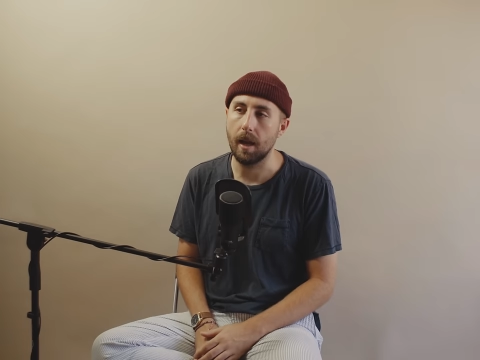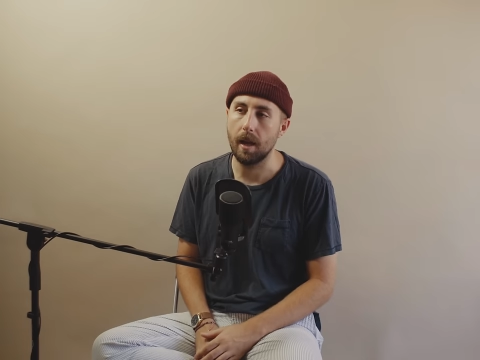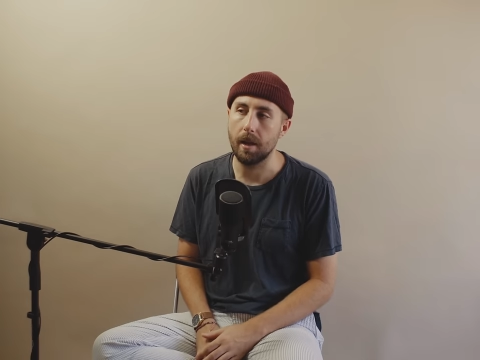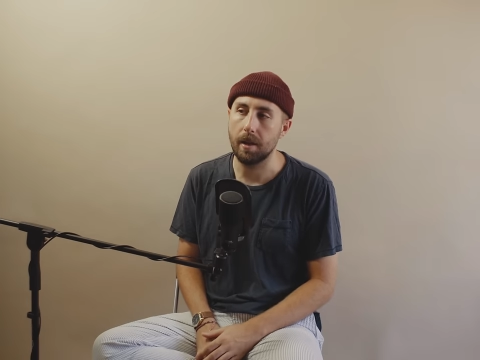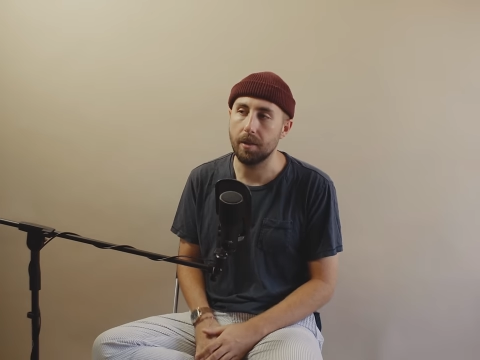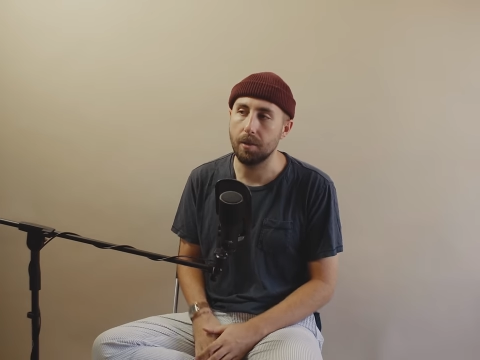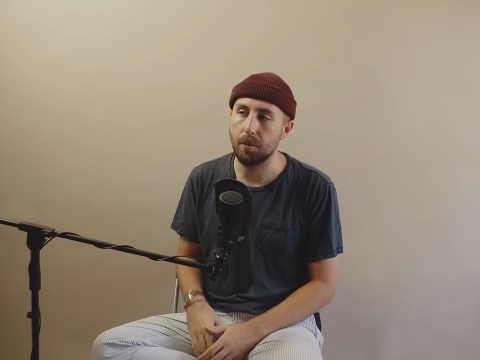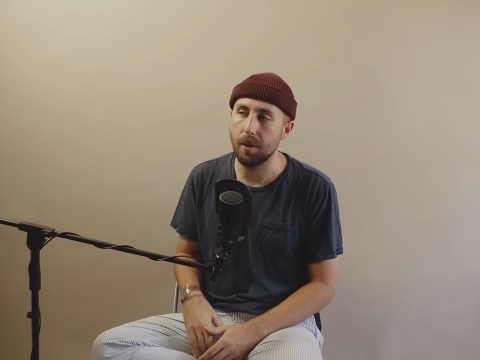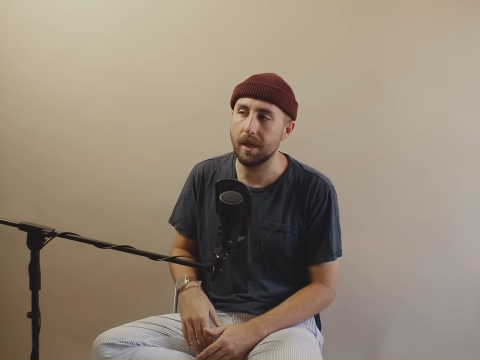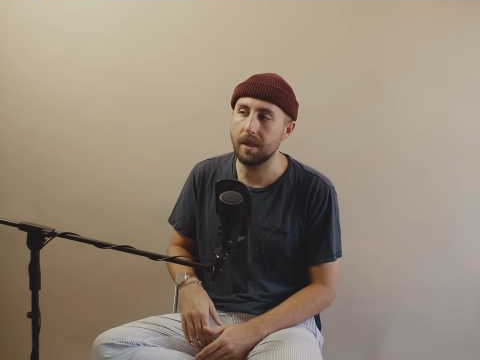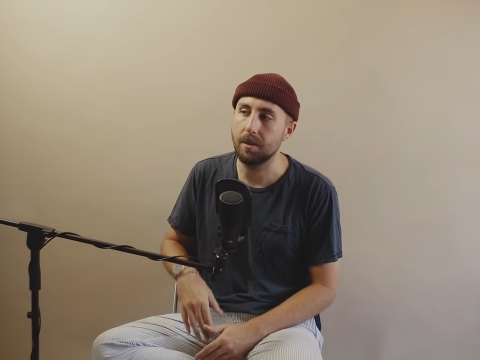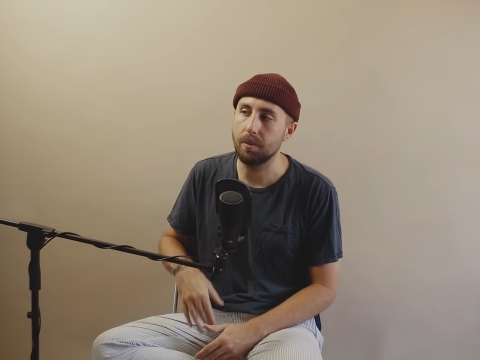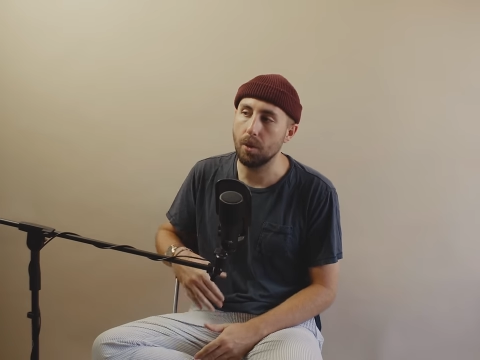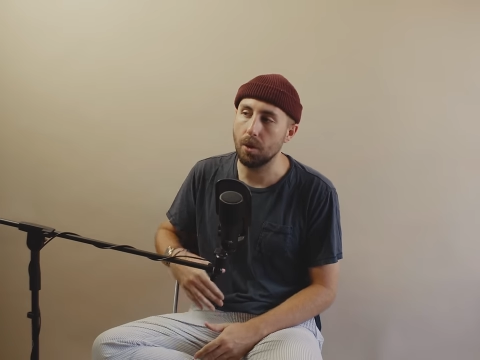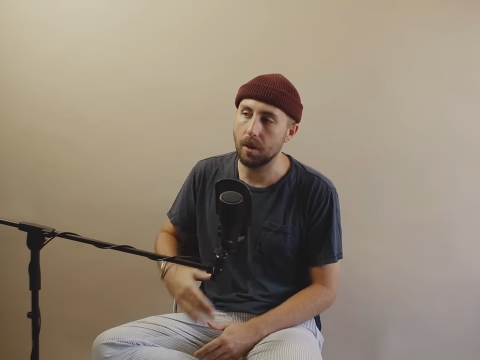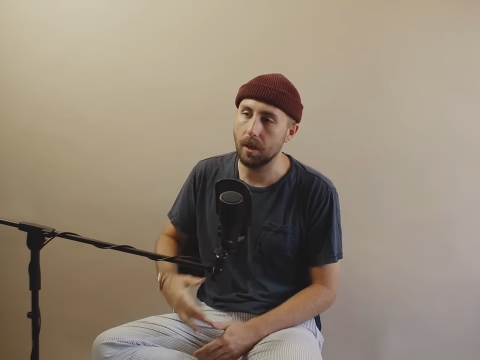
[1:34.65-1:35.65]
and the
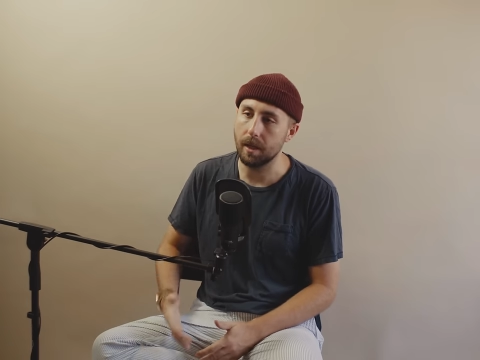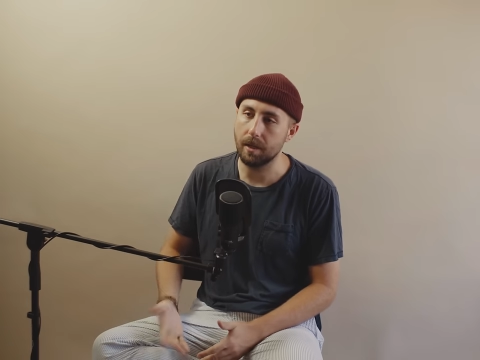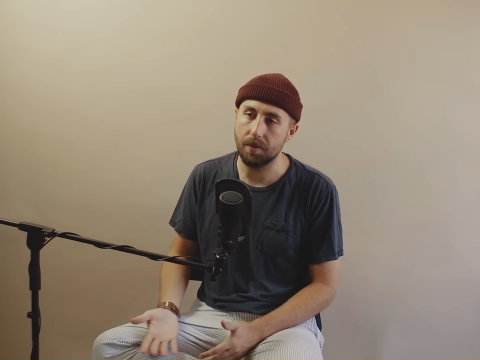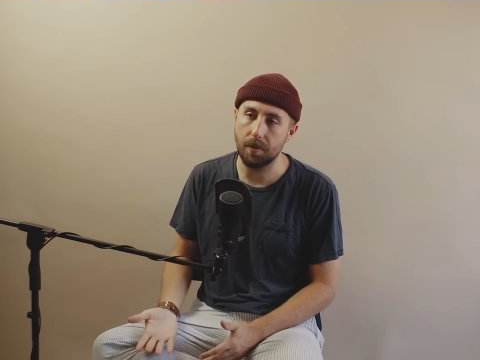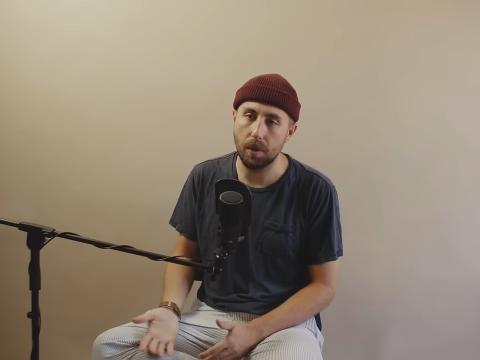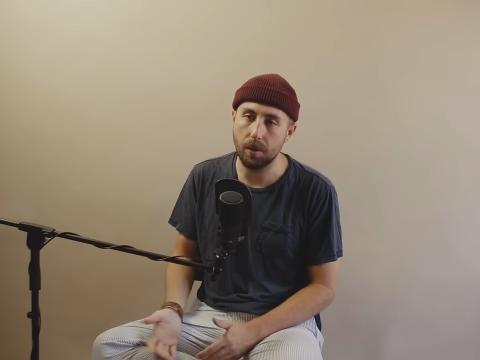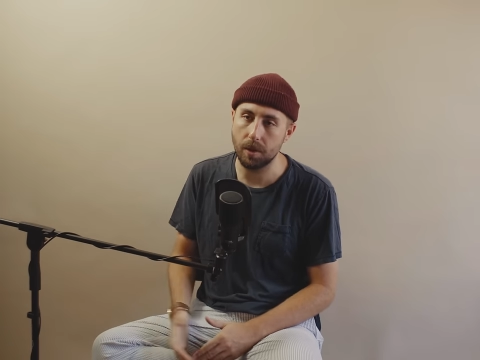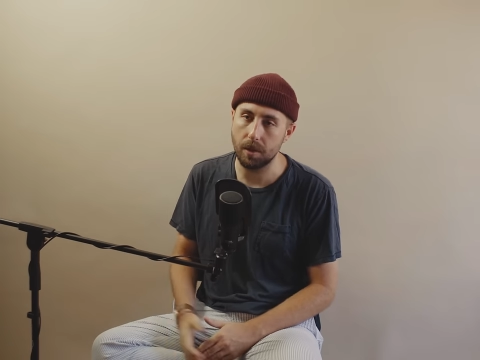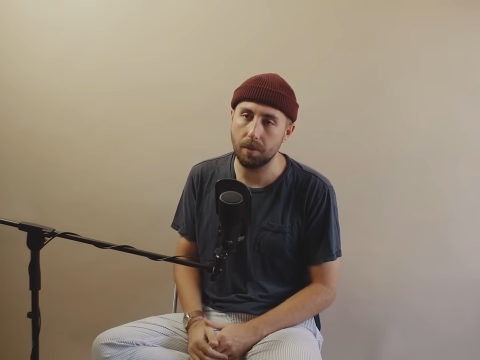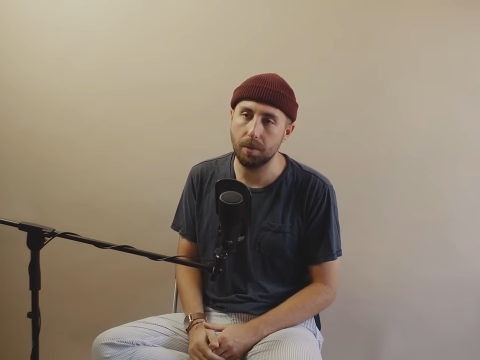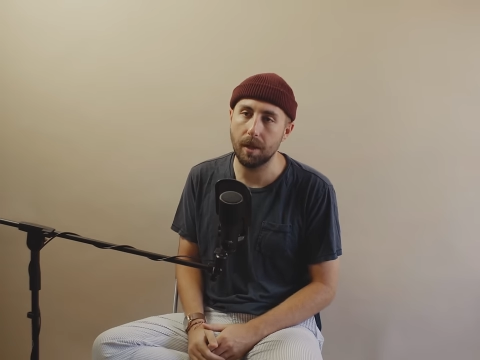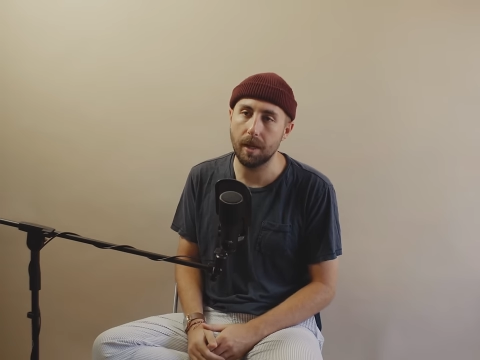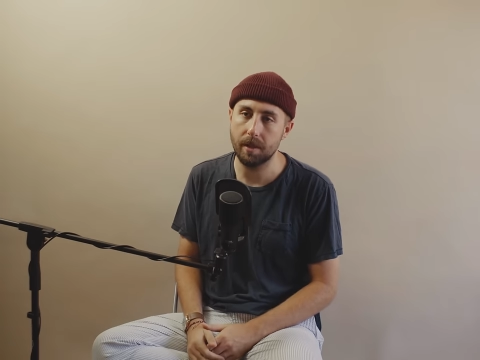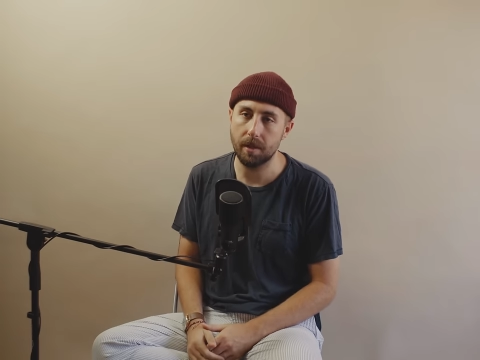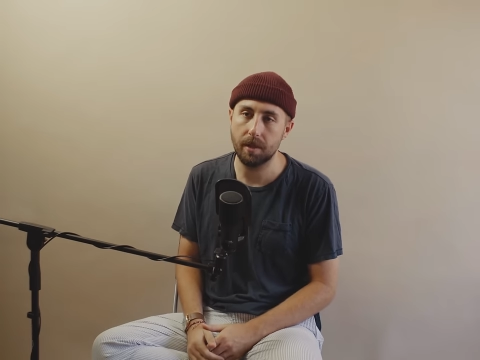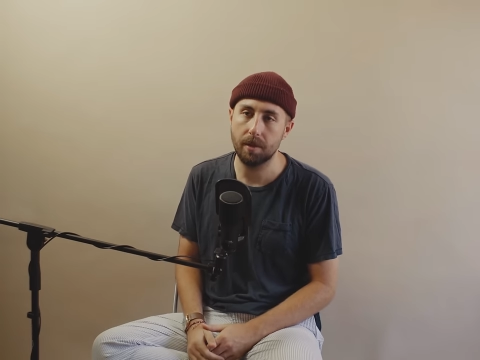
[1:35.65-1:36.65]
rest more or less falls into
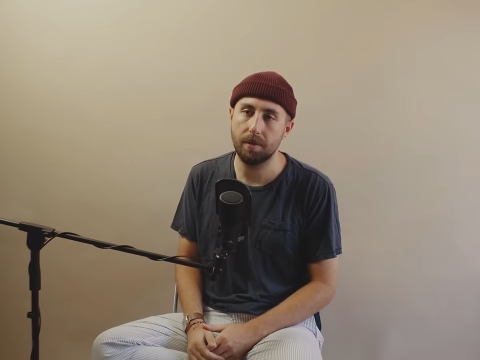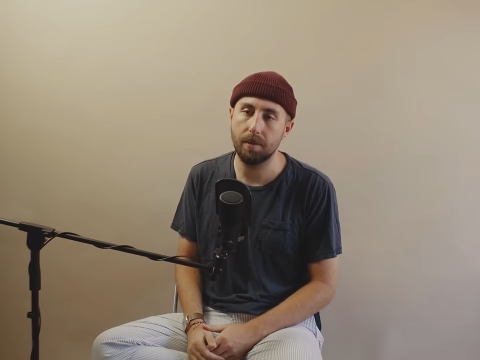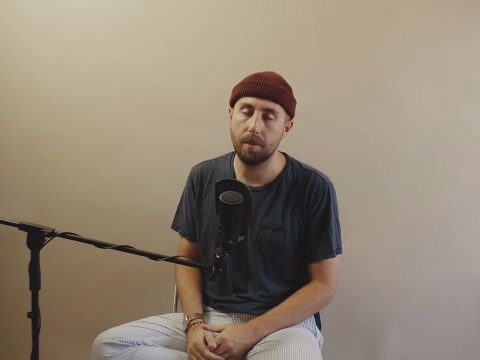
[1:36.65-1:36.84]
place